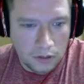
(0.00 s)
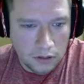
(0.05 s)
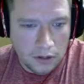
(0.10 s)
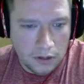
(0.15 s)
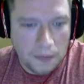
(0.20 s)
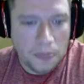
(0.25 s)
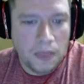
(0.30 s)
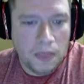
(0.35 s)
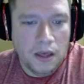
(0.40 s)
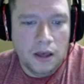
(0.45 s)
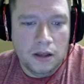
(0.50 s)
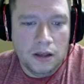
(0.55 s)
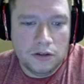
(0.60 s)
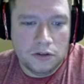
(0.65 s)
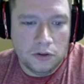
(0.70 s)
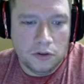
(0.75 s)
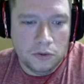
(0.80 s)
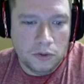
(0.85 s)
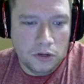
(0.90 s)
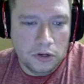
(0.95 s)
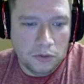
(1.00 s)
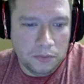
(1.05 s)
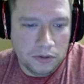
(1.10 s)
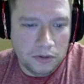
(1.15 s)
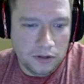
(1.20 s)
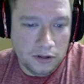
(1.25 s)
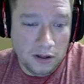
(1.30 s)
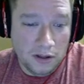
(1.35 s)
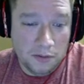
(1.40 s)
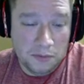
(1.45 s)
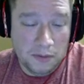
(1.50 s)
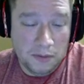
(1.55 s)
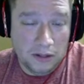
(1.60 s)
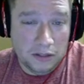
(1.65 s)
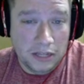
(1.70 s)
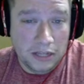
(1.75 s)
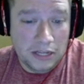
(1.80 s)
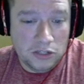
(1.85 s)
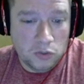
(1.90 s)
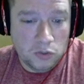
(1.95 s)
Okay, so it'll be coming about
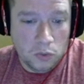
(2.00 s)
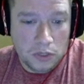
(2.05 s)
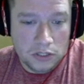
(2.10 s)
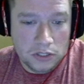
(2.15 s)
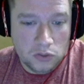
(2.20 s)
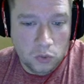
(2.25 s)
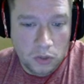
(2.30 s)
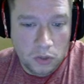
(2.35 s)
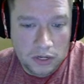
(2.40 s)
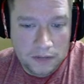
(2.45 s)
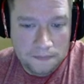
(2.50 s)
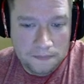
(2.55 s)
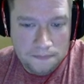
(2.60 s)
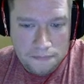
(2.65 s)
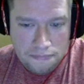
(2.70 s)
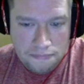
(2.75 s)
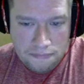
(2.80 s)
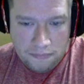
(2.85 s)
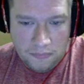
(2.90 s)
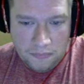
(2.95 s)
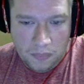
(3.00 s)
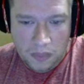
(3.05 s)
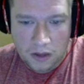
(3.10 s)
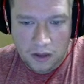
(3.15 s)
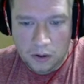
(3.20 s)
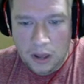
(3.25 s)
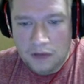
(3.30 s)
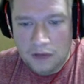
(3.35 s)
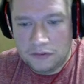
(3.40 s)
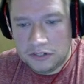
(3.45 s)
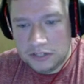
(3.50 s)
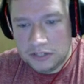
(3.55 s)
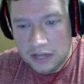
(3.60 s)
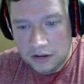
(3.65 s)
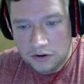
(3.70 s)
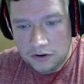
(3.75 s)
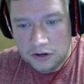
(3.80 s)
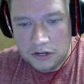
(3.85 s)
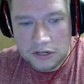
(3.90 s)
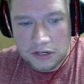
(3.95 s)
late 2020. It'll have a
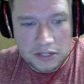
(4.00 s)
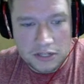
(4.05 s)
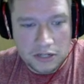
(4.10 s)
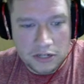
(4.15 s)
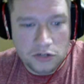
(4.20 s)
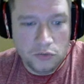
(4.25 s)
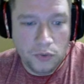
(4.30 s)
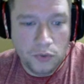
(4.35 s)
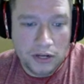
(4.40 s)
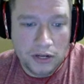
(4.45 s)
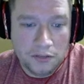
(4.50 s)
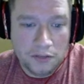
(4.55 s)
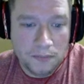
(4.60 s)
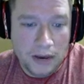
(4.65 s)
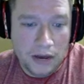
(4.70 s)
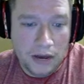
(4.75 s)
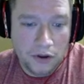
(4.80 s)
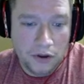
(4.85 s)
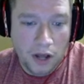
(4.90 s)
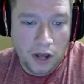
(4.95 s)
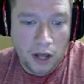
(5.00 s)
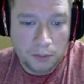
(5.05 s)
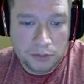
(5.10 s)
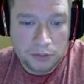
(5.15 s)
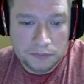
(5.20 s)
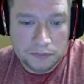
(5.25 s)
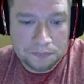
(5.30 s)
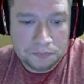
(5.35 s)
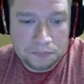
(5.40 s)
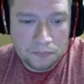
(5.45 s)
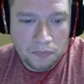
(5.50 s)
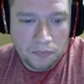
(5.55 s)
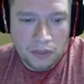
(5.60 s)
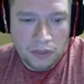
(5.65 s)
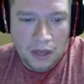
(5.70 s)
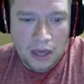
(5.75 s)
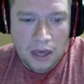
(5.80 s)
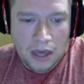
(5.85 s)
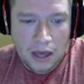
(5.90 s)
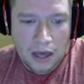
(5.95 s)
standard and extended range battery option.
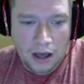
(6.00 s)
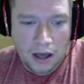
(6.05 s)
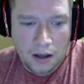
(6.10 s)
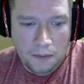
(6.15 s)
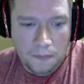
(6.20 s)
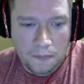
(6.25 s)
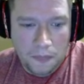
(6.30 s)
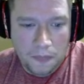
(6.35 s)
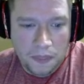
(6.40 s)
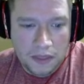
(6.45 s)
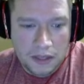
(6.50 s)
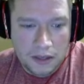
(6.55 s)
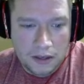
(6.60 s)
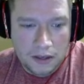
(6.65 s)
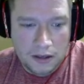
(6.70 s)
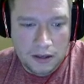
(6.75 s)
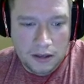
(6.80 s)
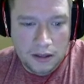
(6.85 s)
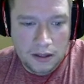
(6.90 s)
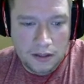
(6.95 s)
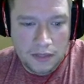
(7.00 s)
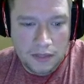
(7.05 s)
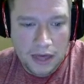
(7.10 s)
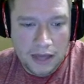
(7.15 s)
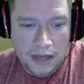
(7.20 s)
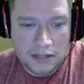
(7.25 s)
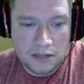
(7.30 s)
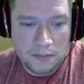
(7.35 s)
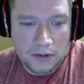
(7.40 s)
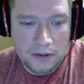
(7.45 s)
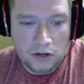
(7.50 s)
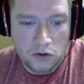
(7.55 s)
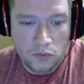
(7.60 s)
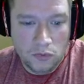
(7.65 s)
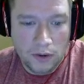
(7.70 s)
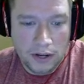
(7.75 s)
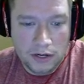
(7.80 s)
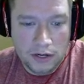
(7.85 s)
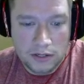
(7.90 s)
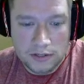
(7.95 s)
The estimated
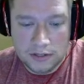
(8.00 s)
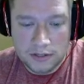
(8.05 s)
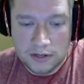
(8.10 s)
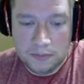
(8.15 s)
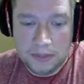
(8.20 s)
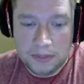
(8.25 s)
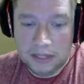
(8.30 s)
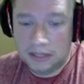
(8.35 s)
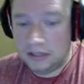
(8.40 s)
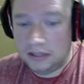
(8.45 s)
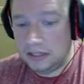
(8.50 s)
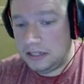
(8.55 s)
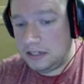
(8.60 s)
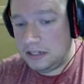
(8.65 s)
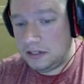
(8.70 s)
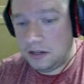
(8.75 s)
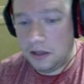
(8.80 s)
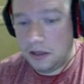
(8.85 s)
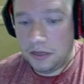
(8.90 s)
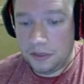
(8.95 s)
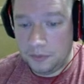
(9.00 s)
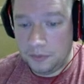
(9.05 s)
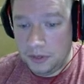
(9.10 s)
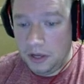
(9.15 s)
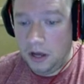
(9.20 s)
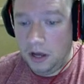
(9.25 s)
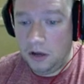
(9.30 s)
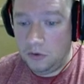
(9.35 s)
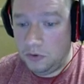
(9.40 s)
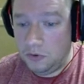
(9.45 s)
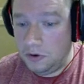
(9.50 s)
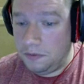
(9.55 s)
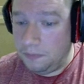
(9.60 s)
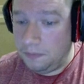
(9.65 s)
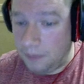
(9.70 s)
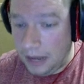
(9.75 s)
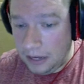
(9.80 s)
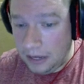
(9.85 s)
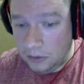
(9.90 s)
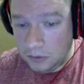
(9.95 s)
range is going to be at least 300
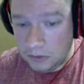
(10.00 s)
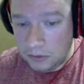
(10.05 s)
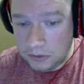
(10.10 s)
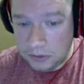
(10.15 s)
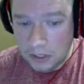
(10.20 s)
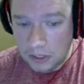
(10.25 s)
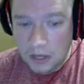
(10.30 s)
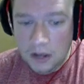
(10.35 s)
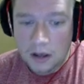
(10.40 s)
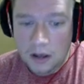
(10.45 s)
miles.